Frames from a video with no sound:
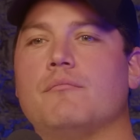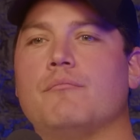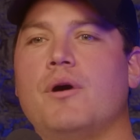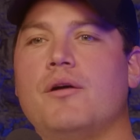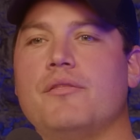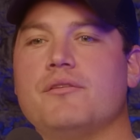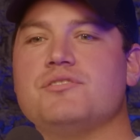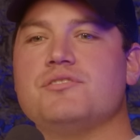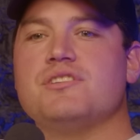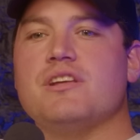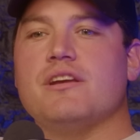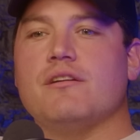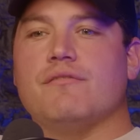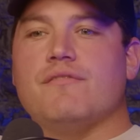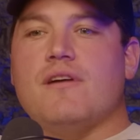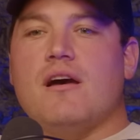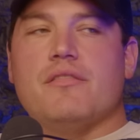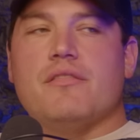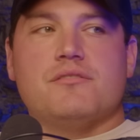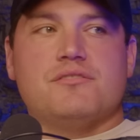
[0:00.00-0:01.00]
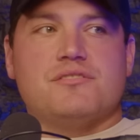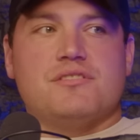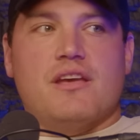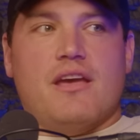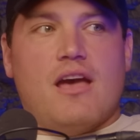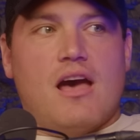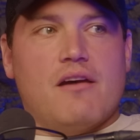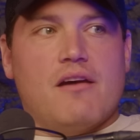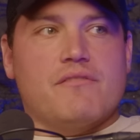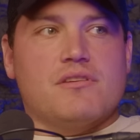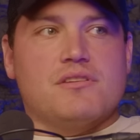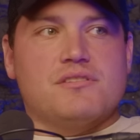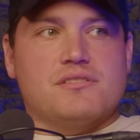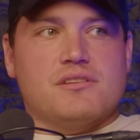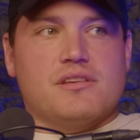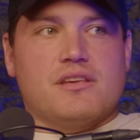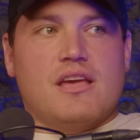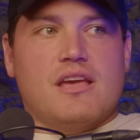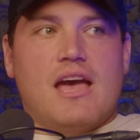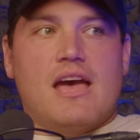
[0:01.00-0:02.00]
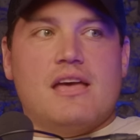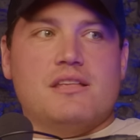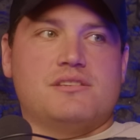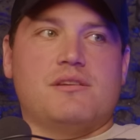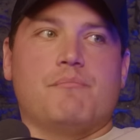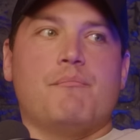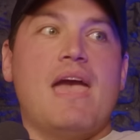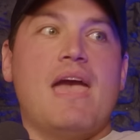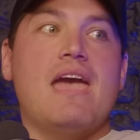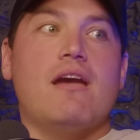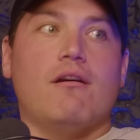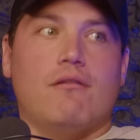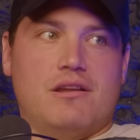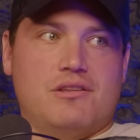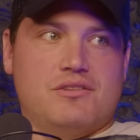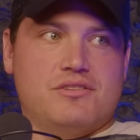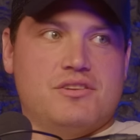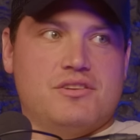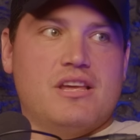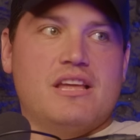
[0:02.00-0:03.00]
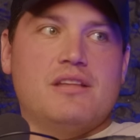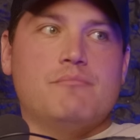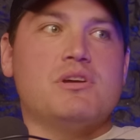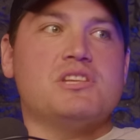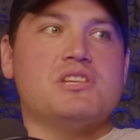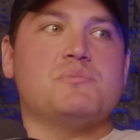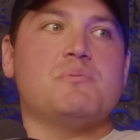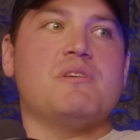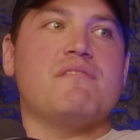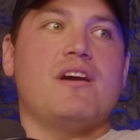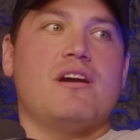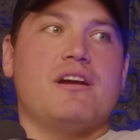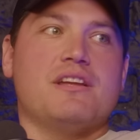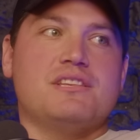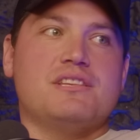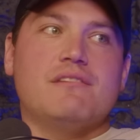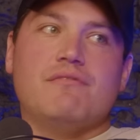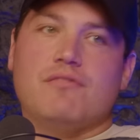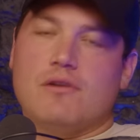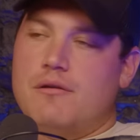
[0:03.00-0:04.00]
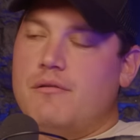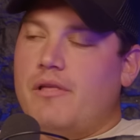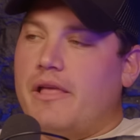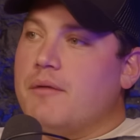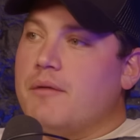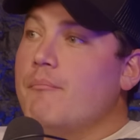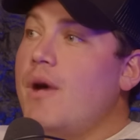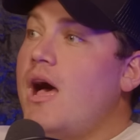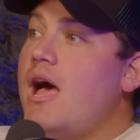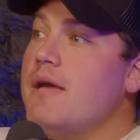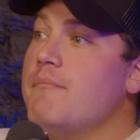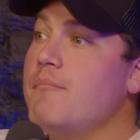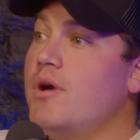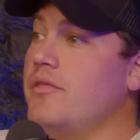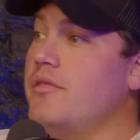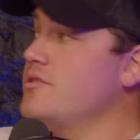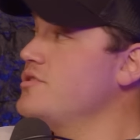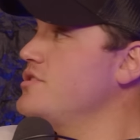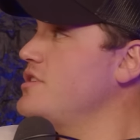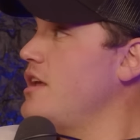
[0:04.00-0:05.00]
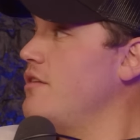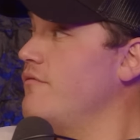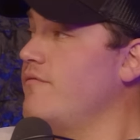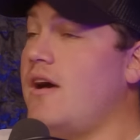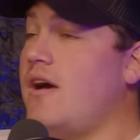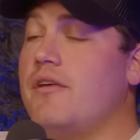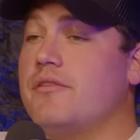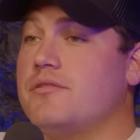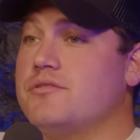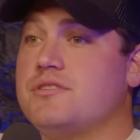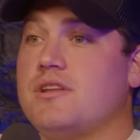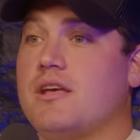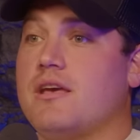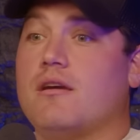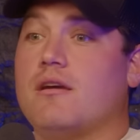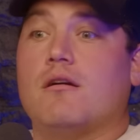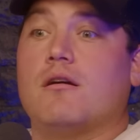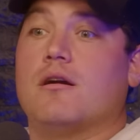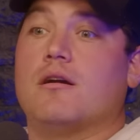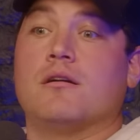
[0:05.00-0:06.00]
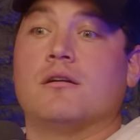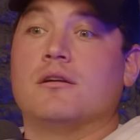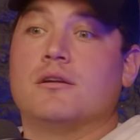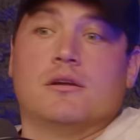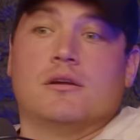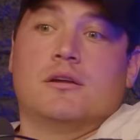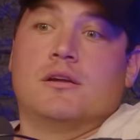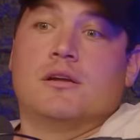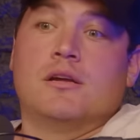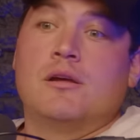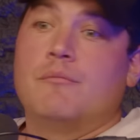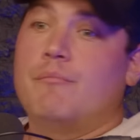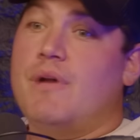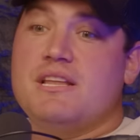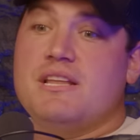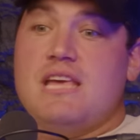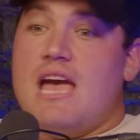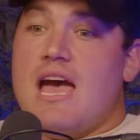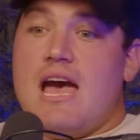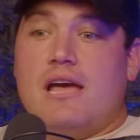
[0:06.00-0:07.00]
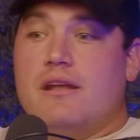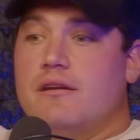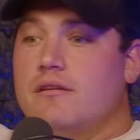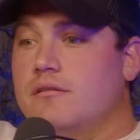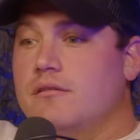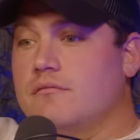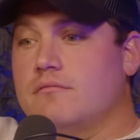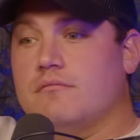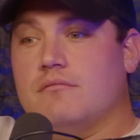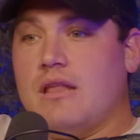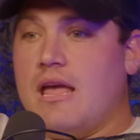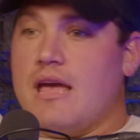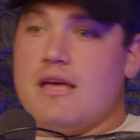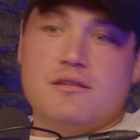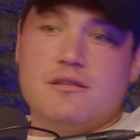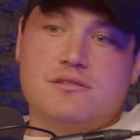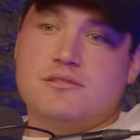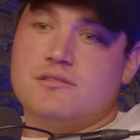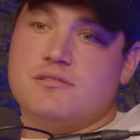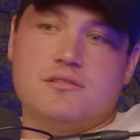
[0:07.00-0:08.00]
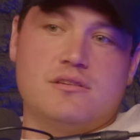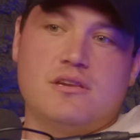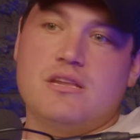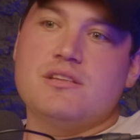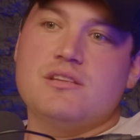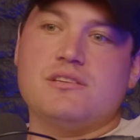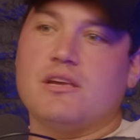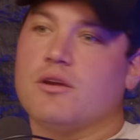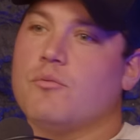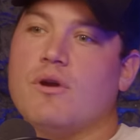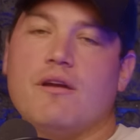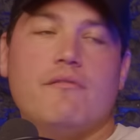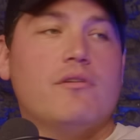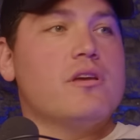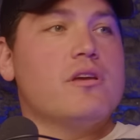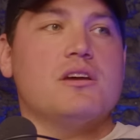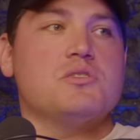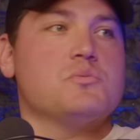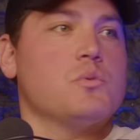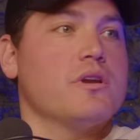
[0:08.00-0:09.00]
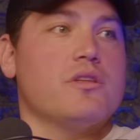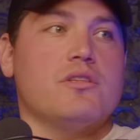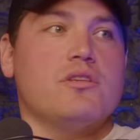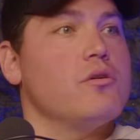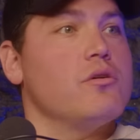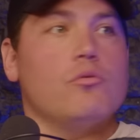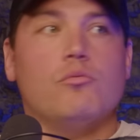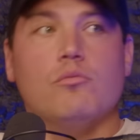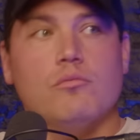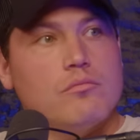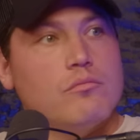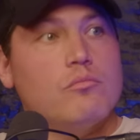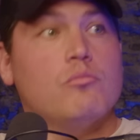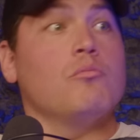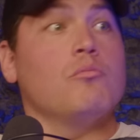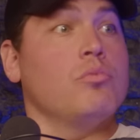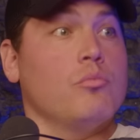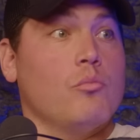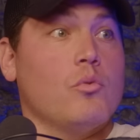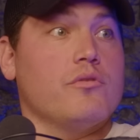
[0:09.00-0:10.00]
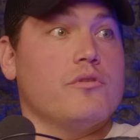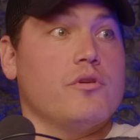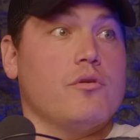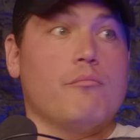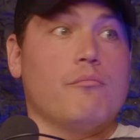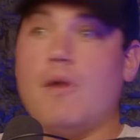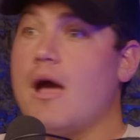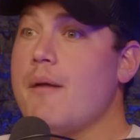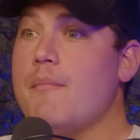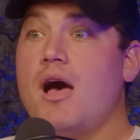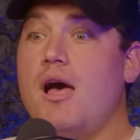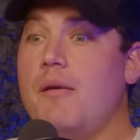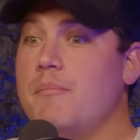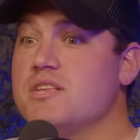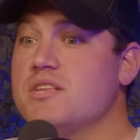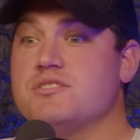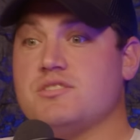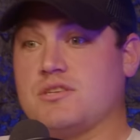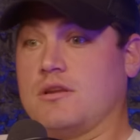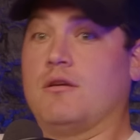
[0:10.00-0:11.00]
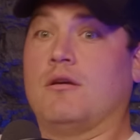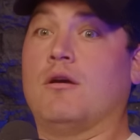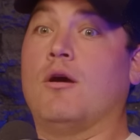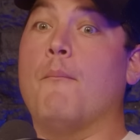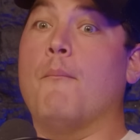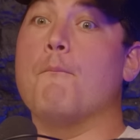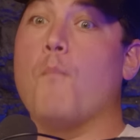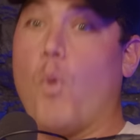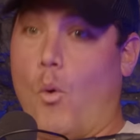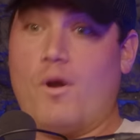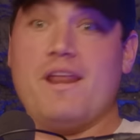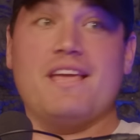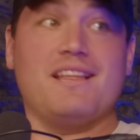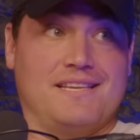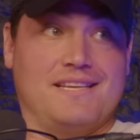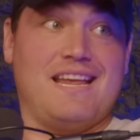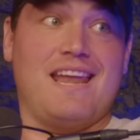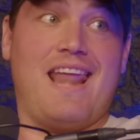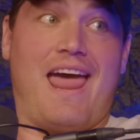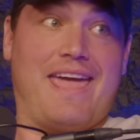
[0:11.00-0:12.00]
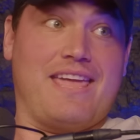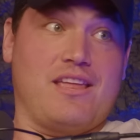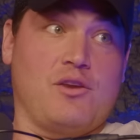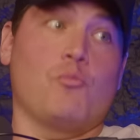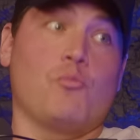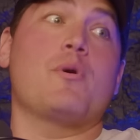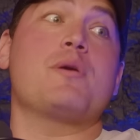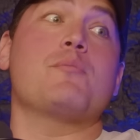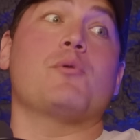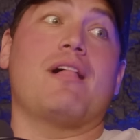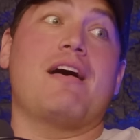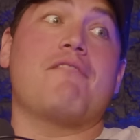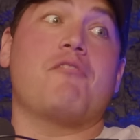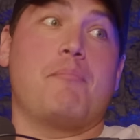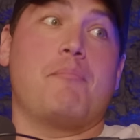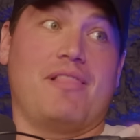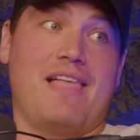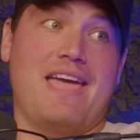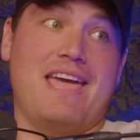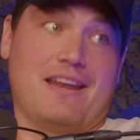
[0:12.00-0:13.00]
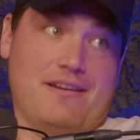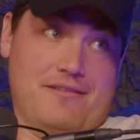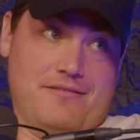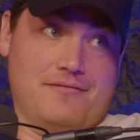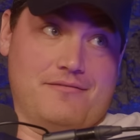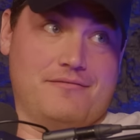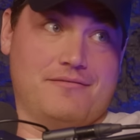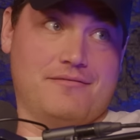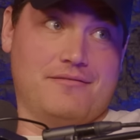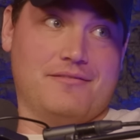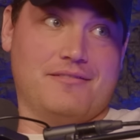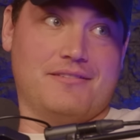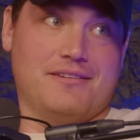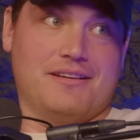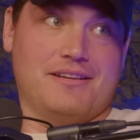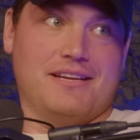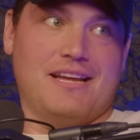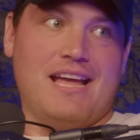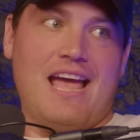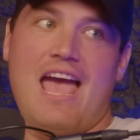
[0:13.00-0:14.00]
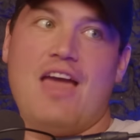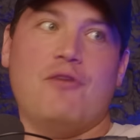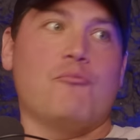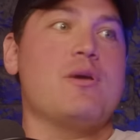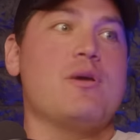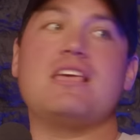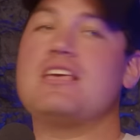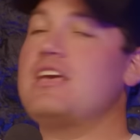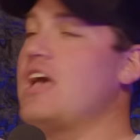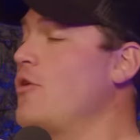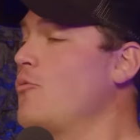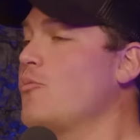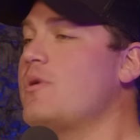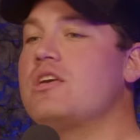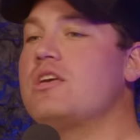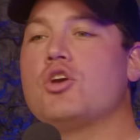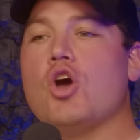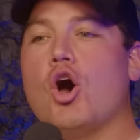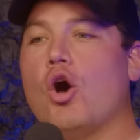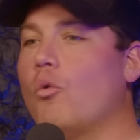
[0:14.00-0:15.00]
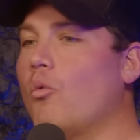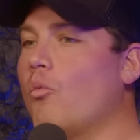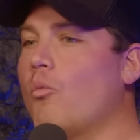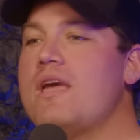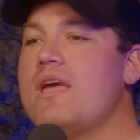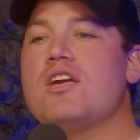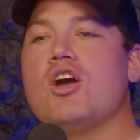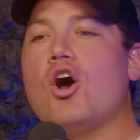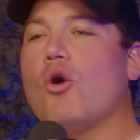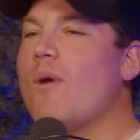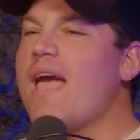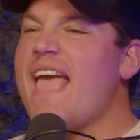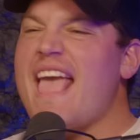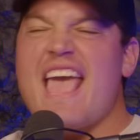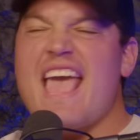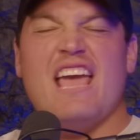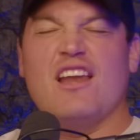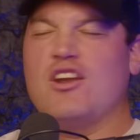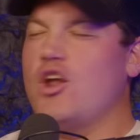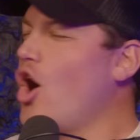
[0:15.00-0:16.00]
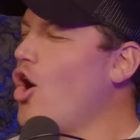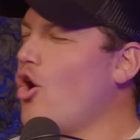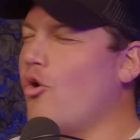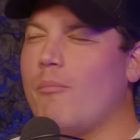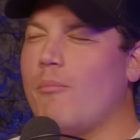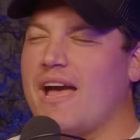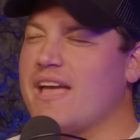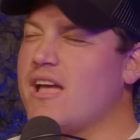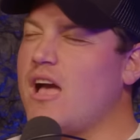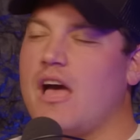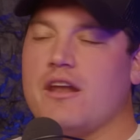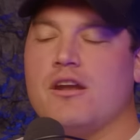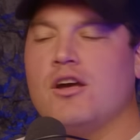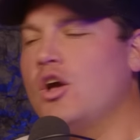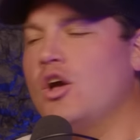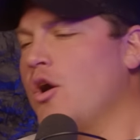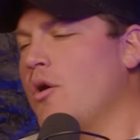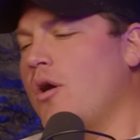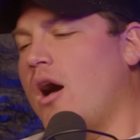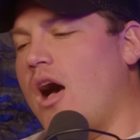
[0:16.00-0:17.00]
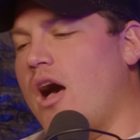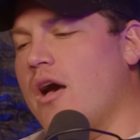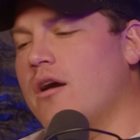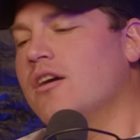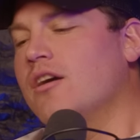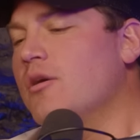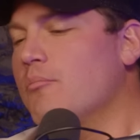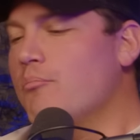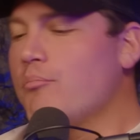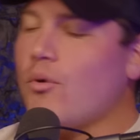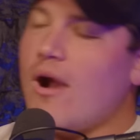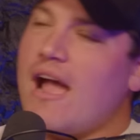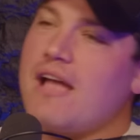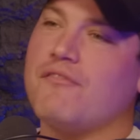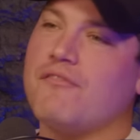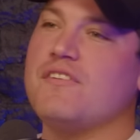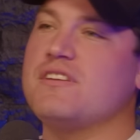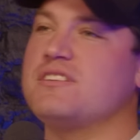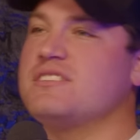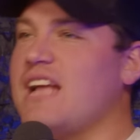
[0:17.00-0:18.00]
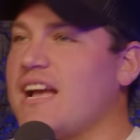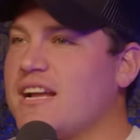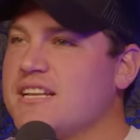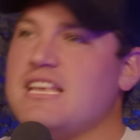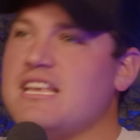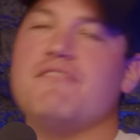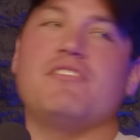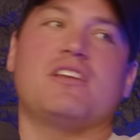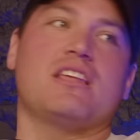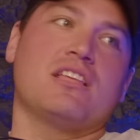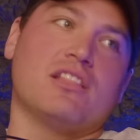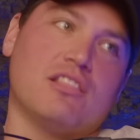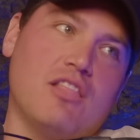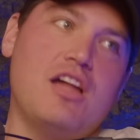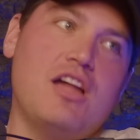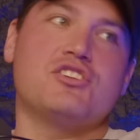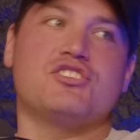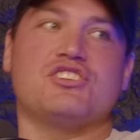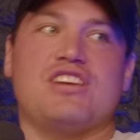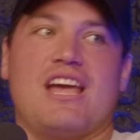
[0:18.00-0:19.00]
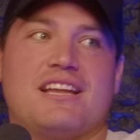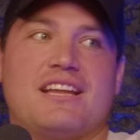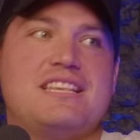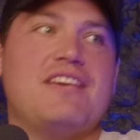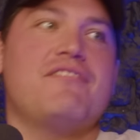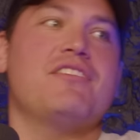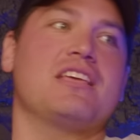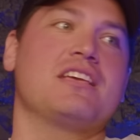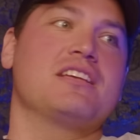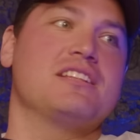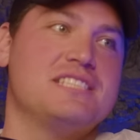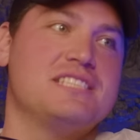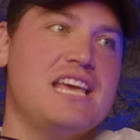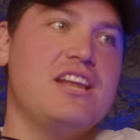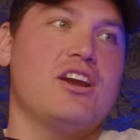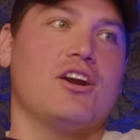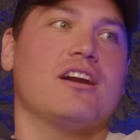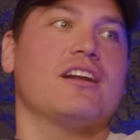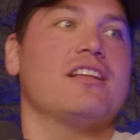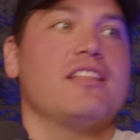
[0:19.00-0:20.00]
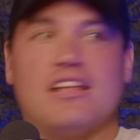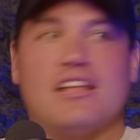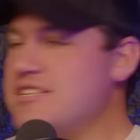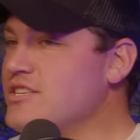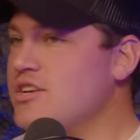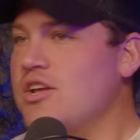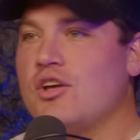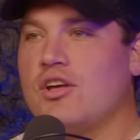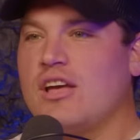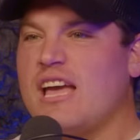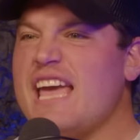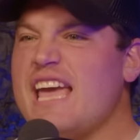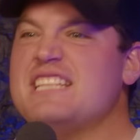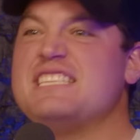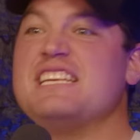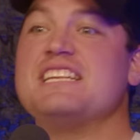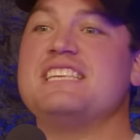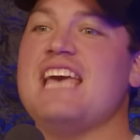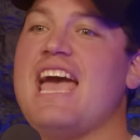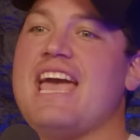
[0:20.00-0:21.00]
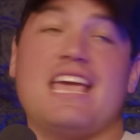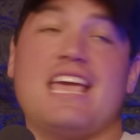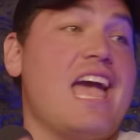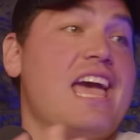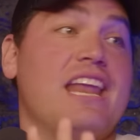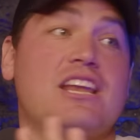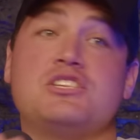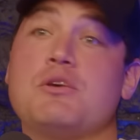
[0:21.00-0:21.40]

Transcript: Mother's Day or Father's Day, obviously, as a parent. It must be very different. Like my Mother's Day and Father's Day are my dad has he's like, whatever you guys want to do, we'll do. My mom is morning tonight, we will have a plan. Oh yeah, yeah. And we and Ava. we go we go in. Oh my God. Uh, breakfast activity, lunch activity, dinner. It's it's a day and wow.